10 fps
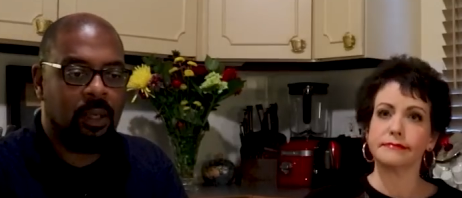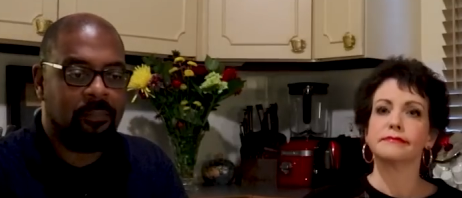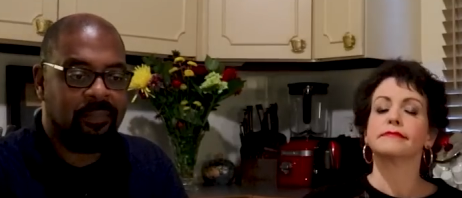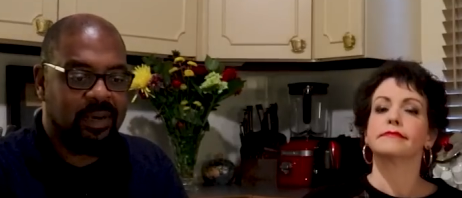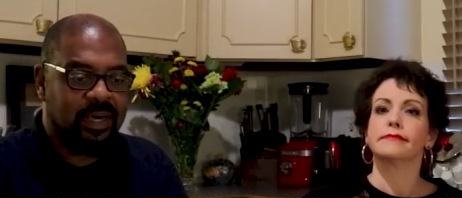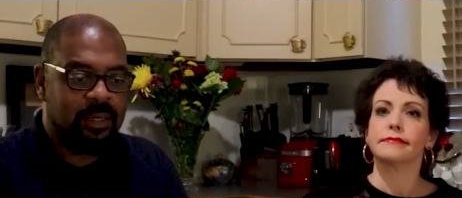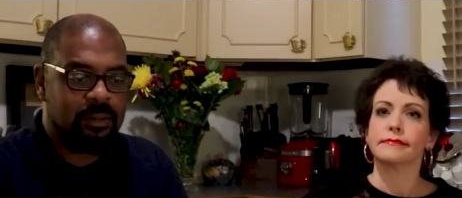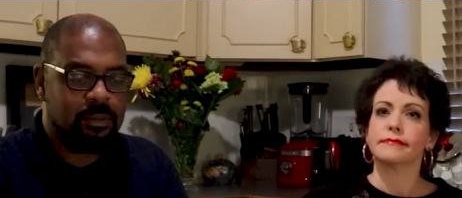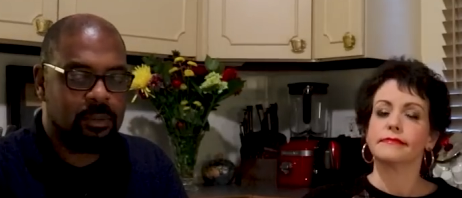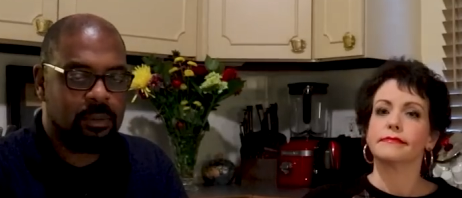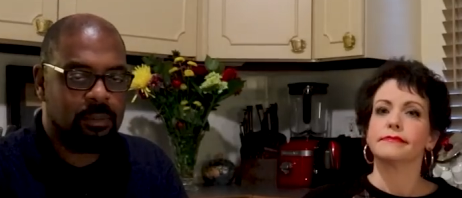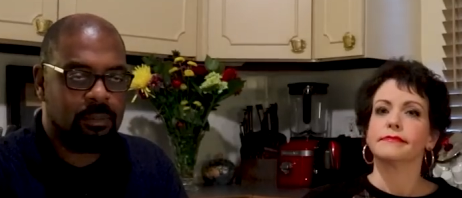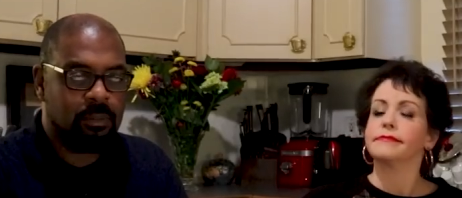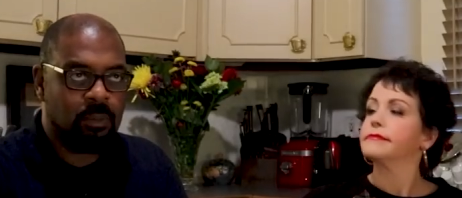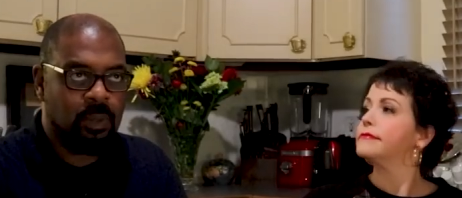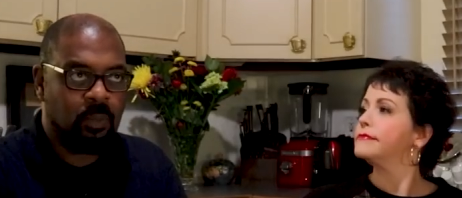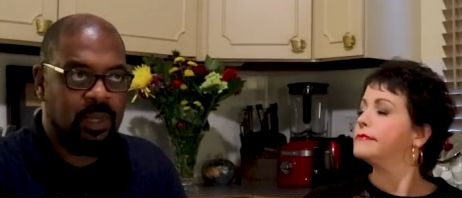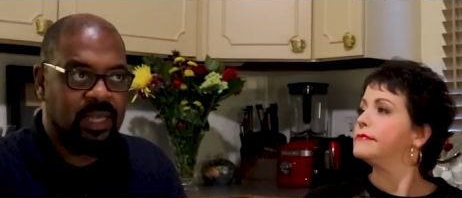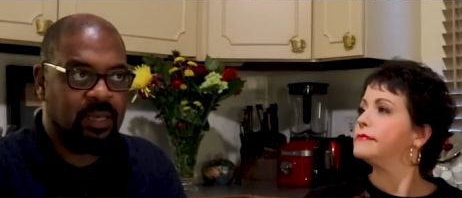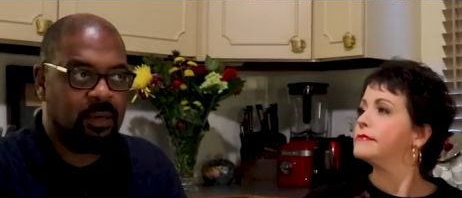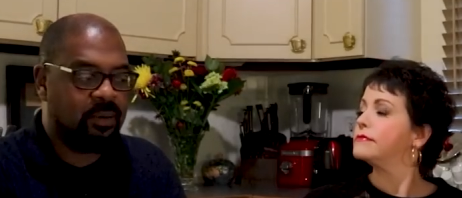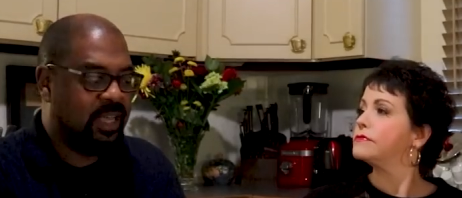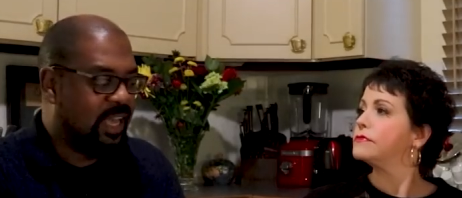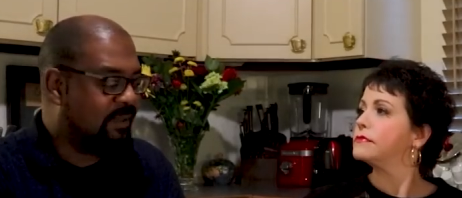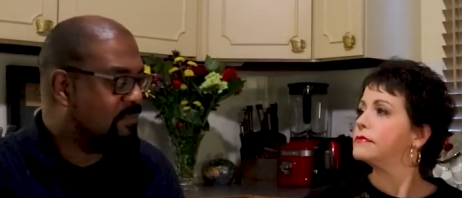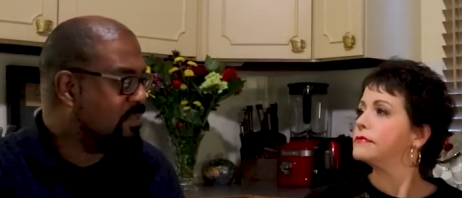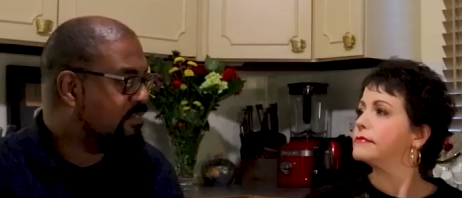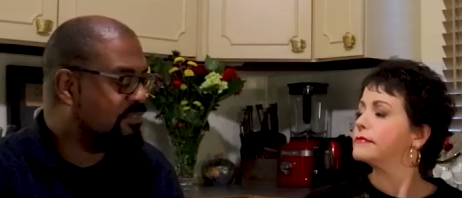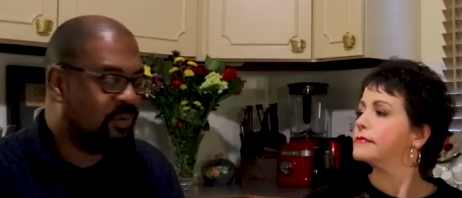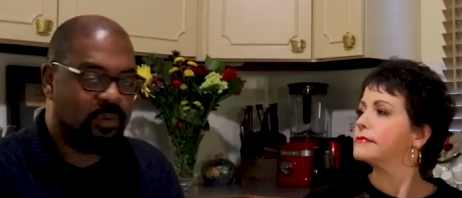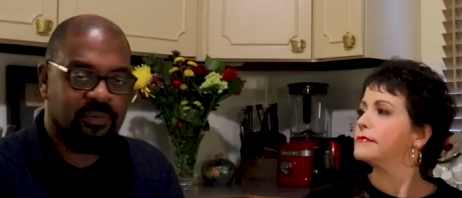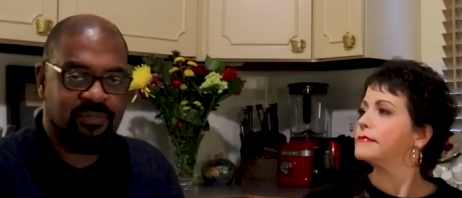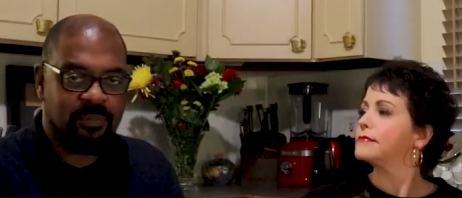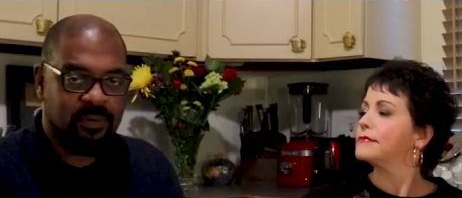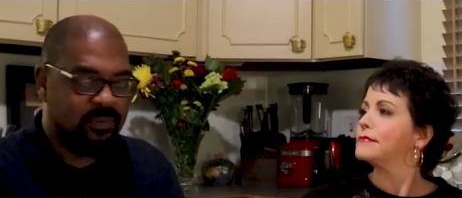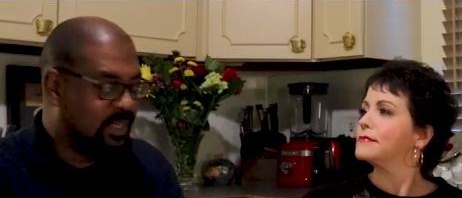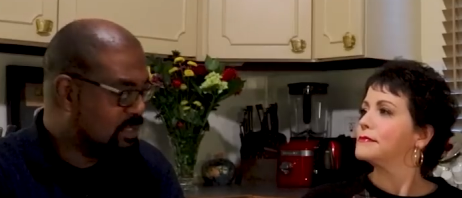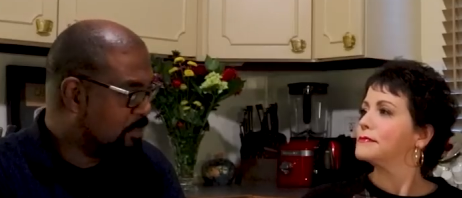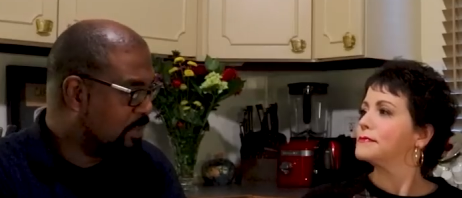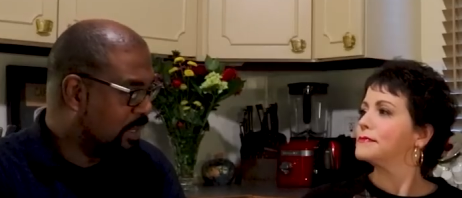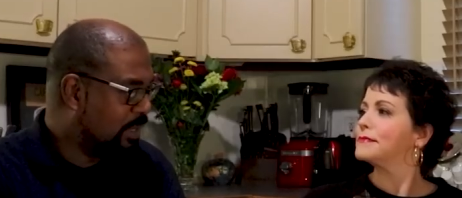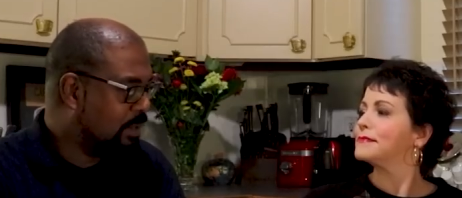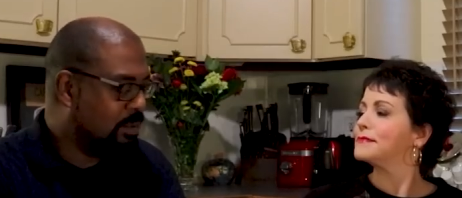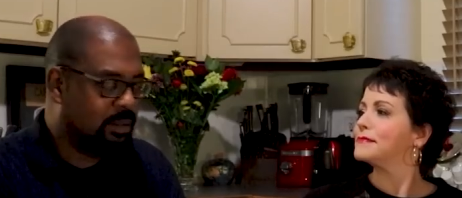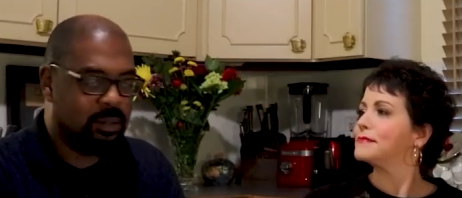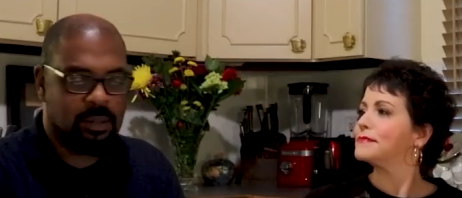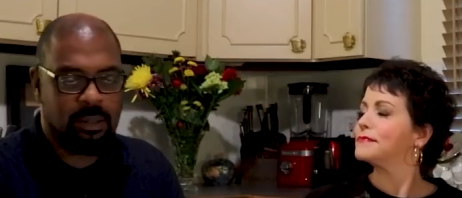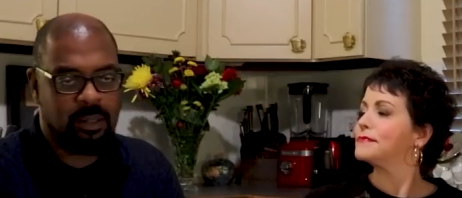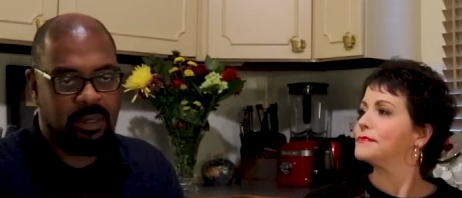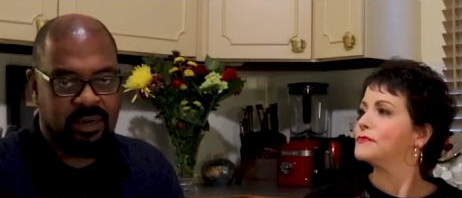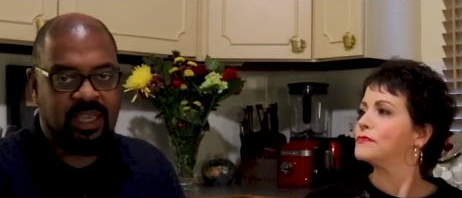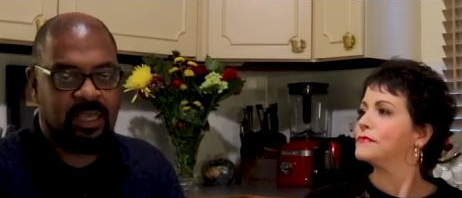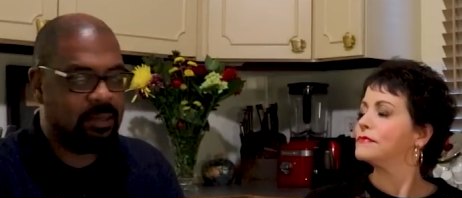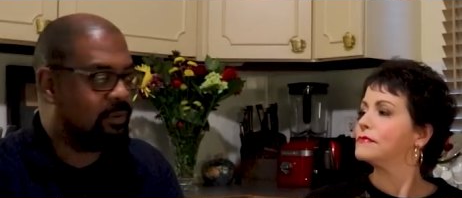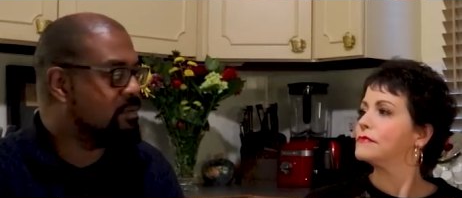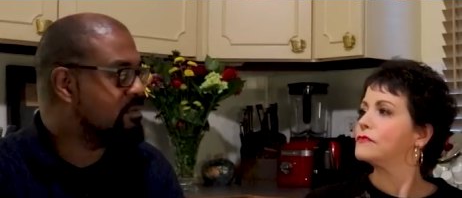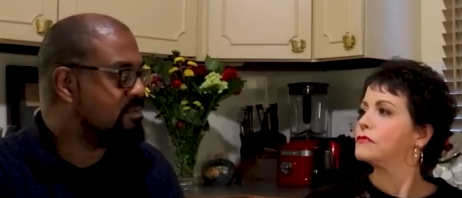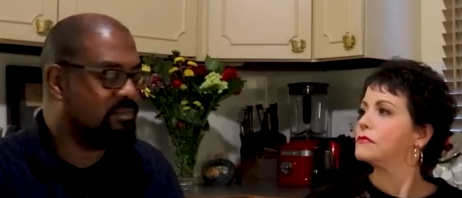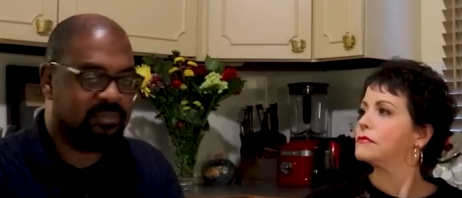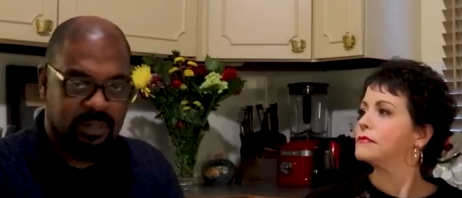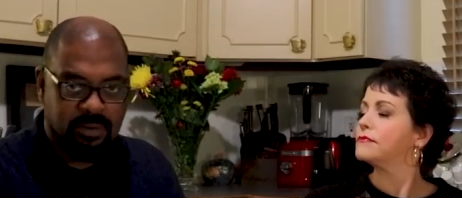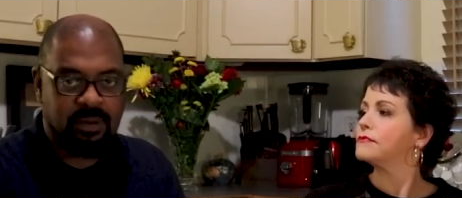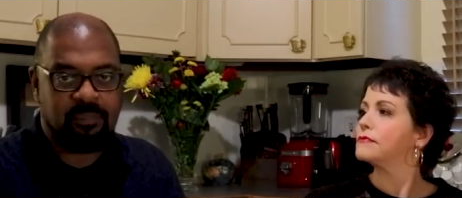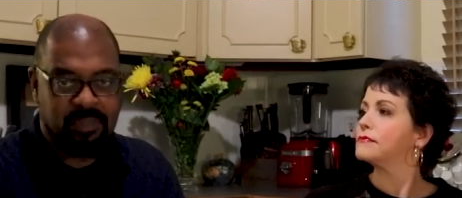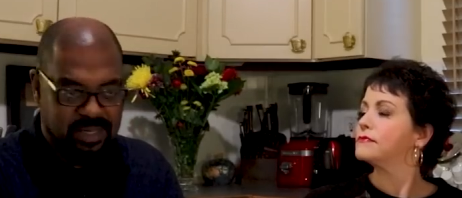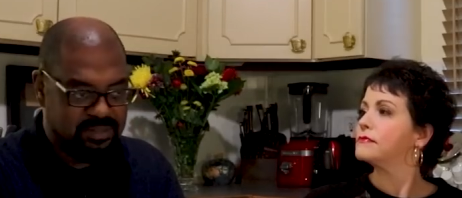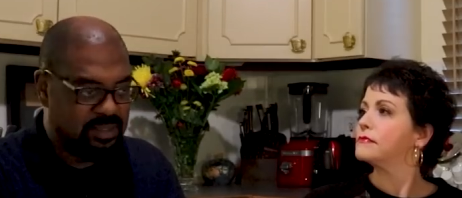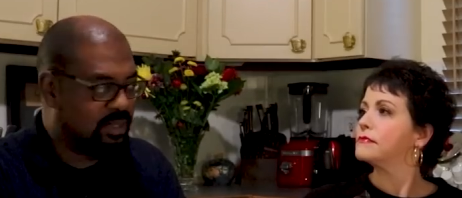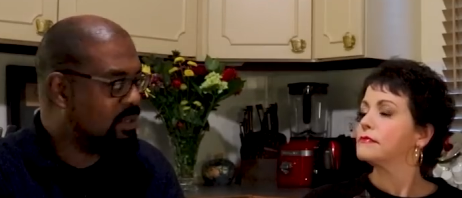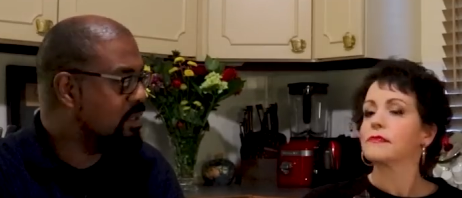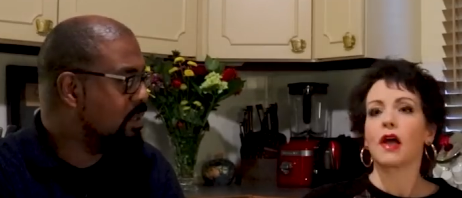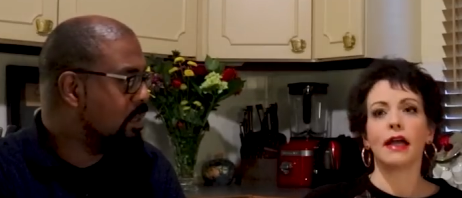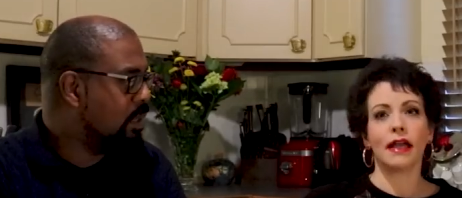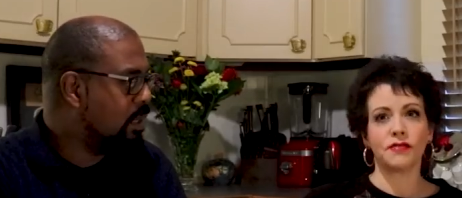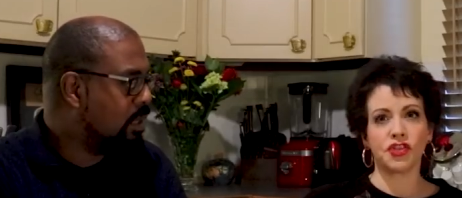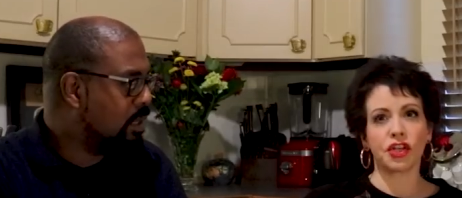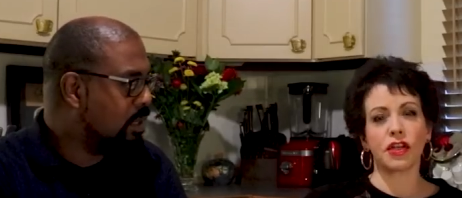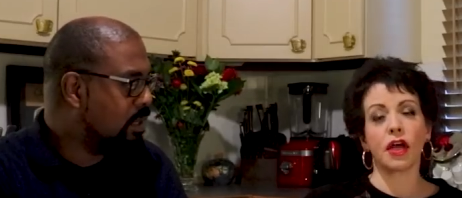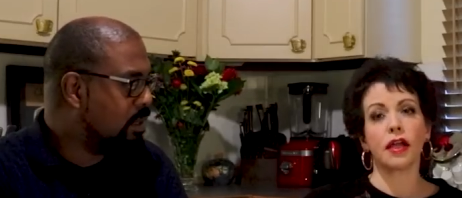Speaker 1: but when we don't have the food from the recipe, our keto is very basic.
Speaker 2: I have chicken